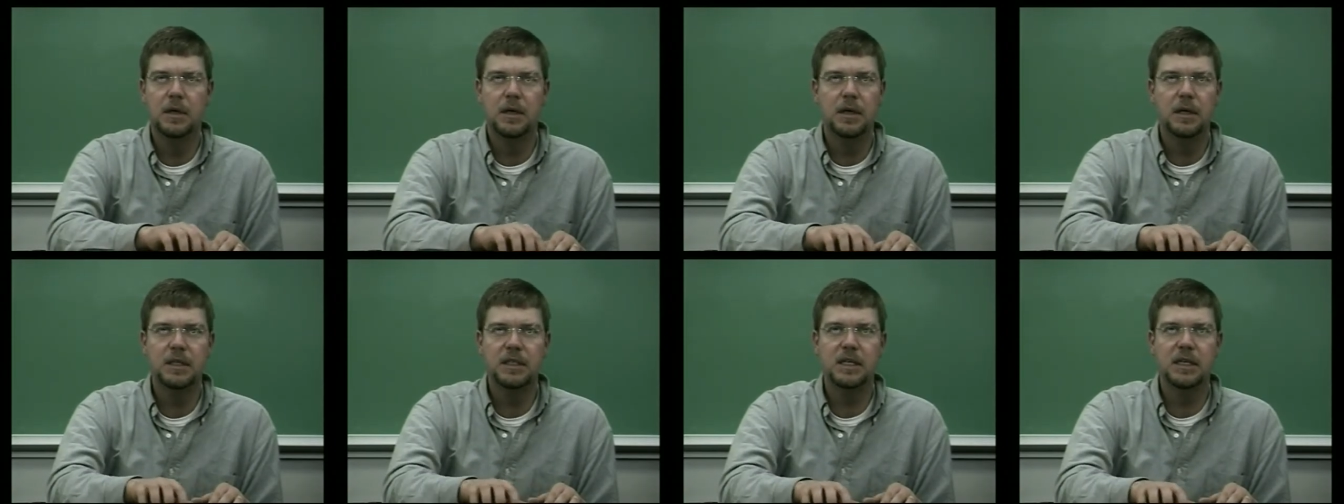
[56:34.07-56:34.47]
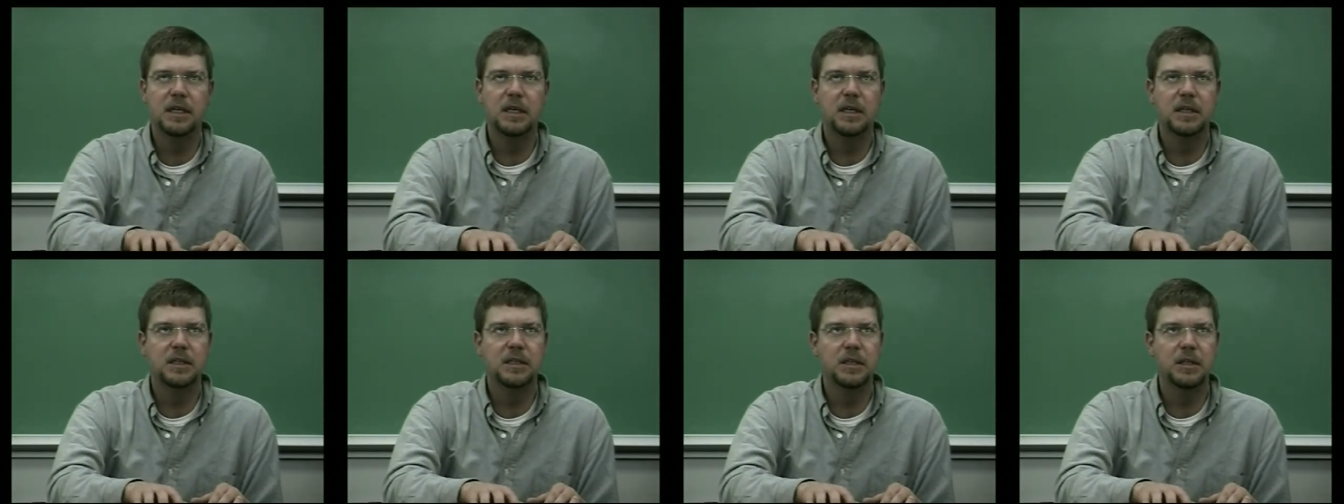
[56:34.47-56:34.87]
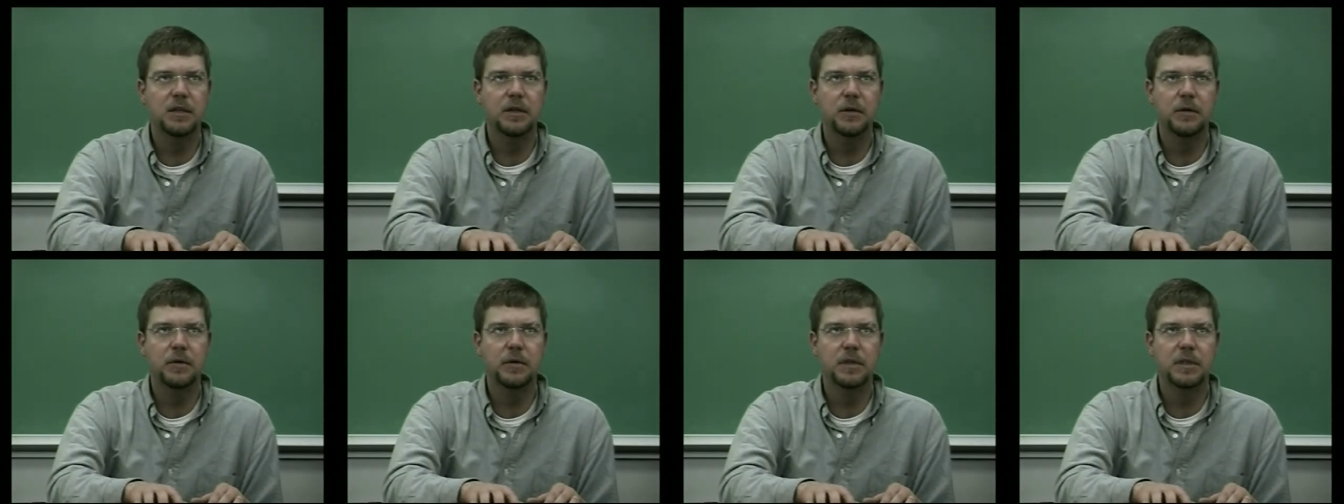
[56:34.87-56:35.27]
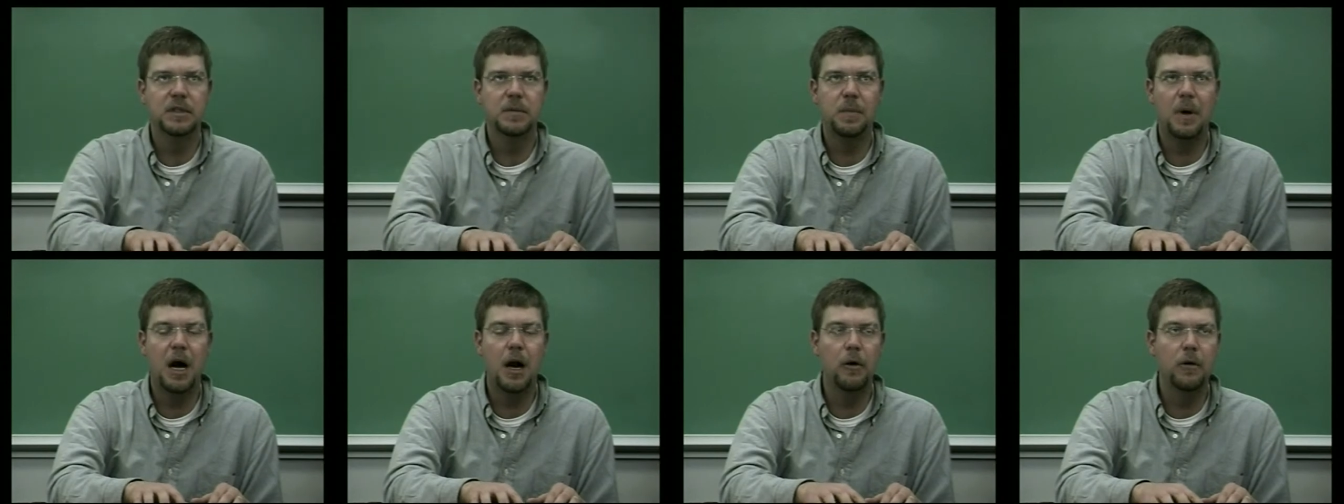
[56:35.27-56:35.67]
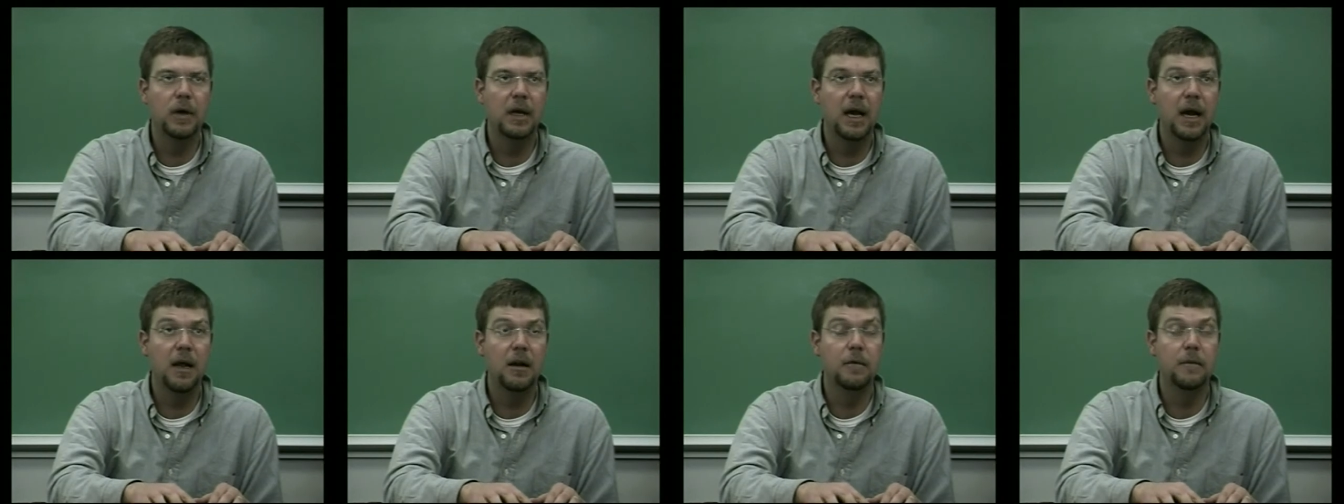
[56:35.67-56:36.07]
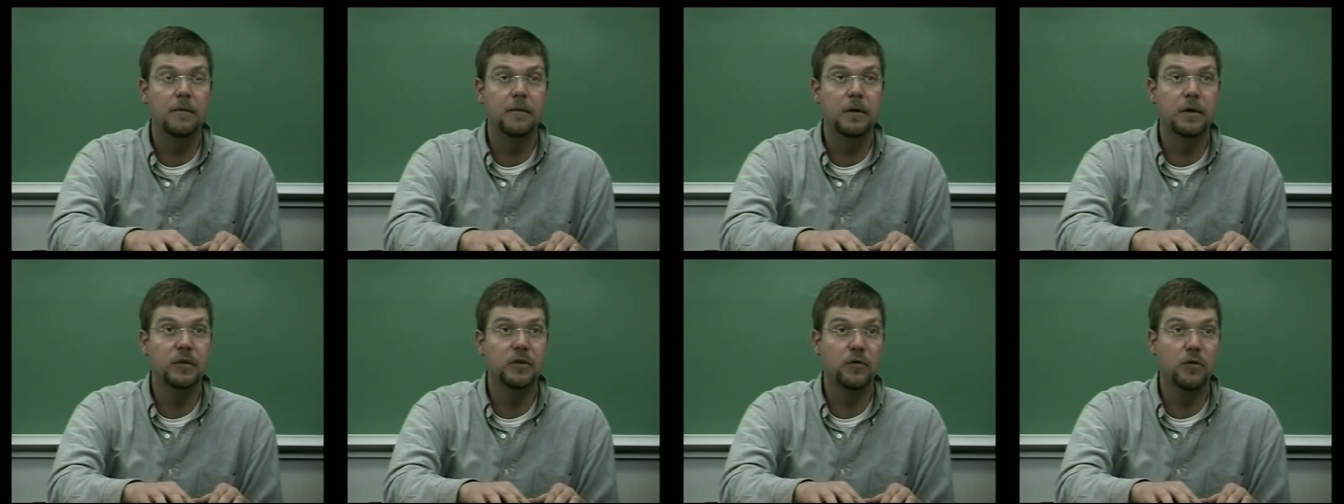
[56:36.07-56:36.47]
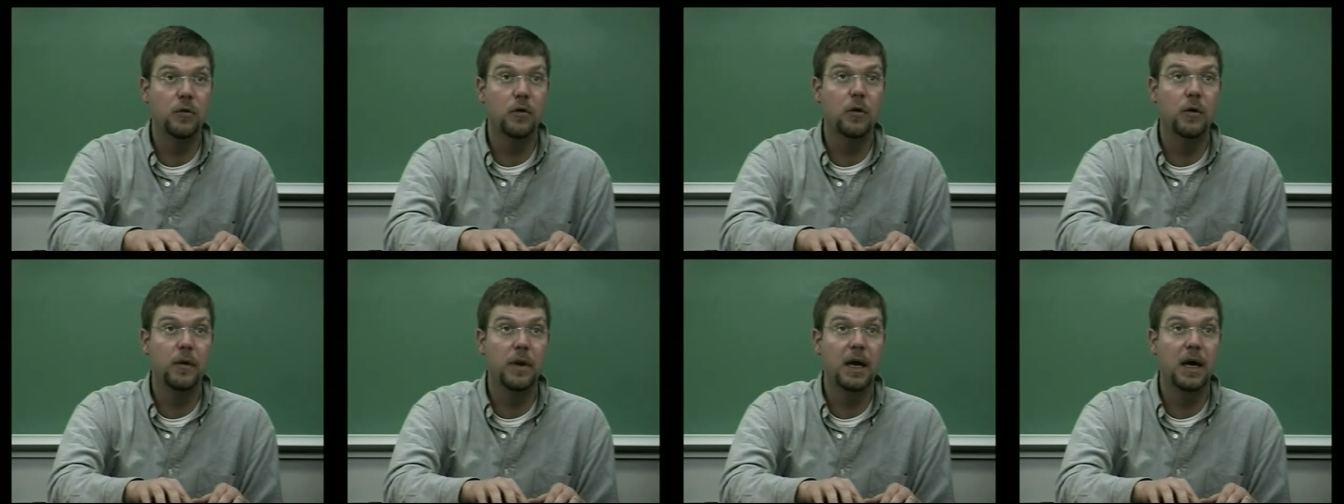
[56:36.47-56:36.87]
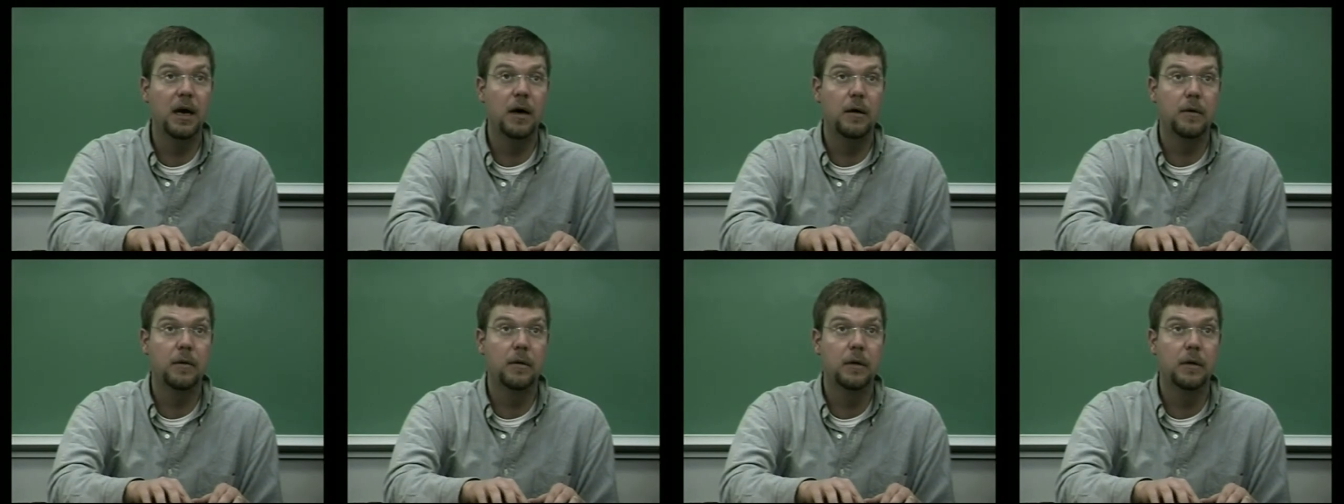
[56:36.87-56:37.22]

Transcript: it's going to continue, and it's spiraling out of control now.